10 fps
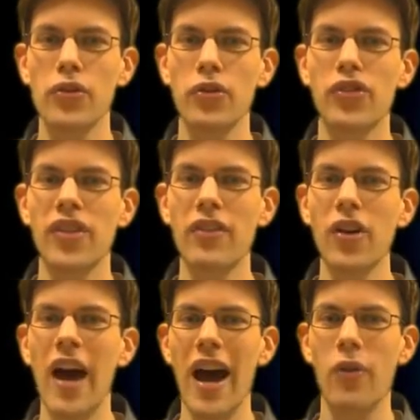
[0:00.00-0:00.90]
through
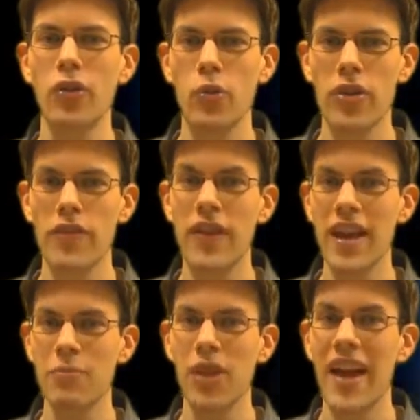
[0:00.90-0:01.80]
several hours worth of
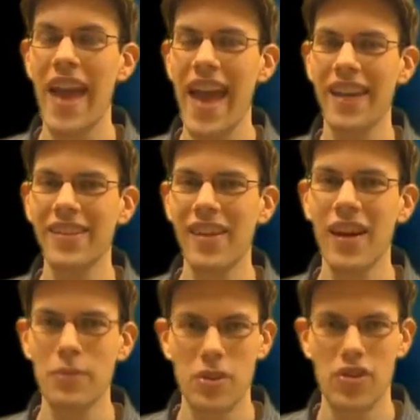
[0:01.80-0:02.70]
gameplay and
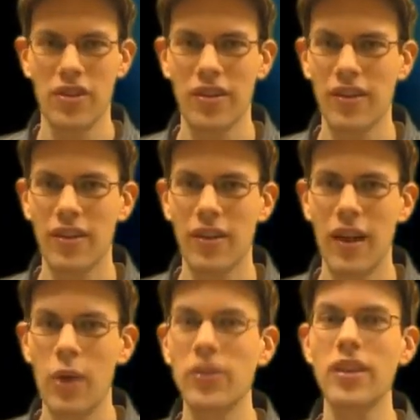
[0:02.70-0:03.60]
side missions.
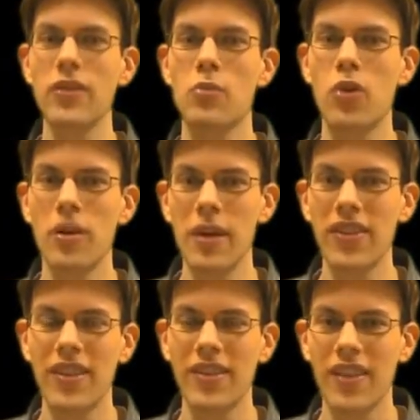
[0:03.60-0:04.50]
And what's even more
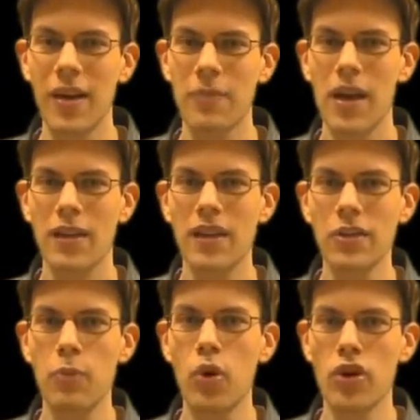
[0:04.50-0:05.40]
amazing is that
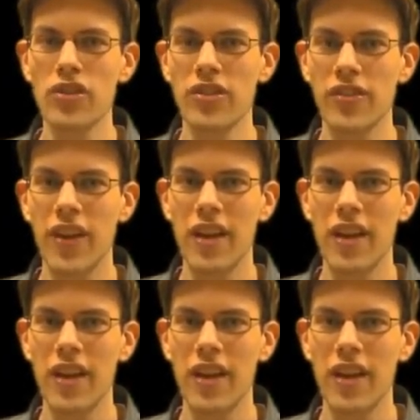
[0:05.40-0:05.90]
these portions of